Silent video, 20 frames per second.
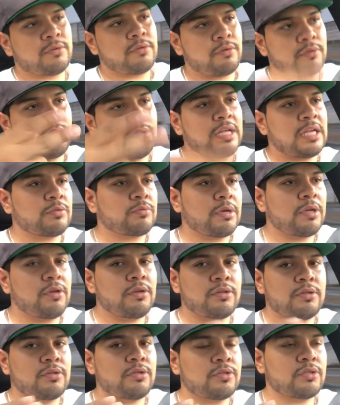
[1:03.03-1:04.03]
So that's why
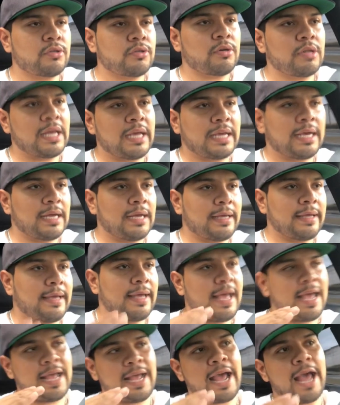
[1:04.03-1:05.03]
you saw like a
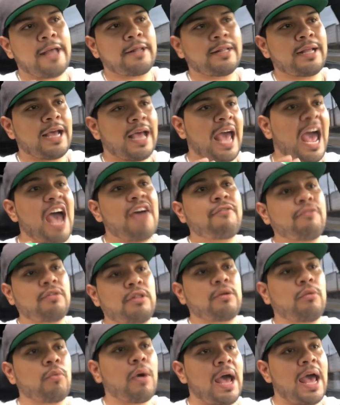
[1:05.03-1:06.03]
kind of half
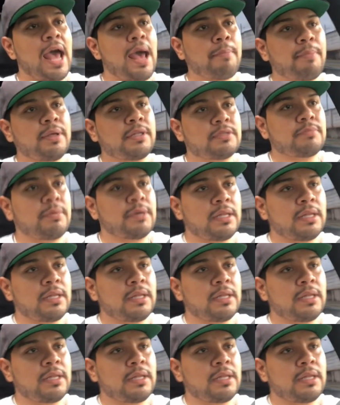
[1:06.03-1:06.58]
of the what happens.